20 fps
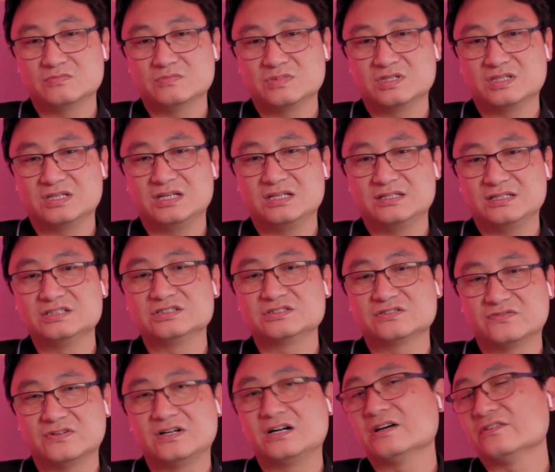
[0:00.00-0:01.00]
the Ninja
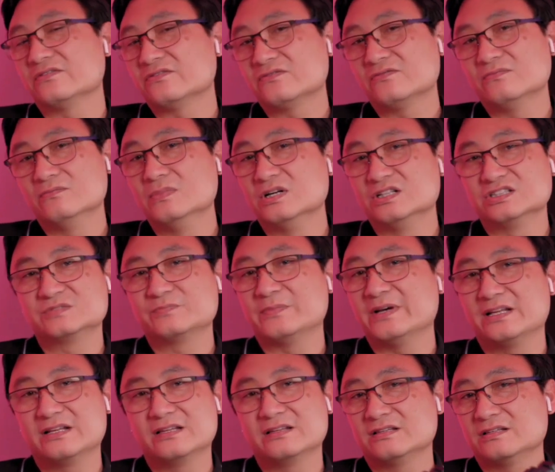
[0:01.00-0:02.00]
5 much better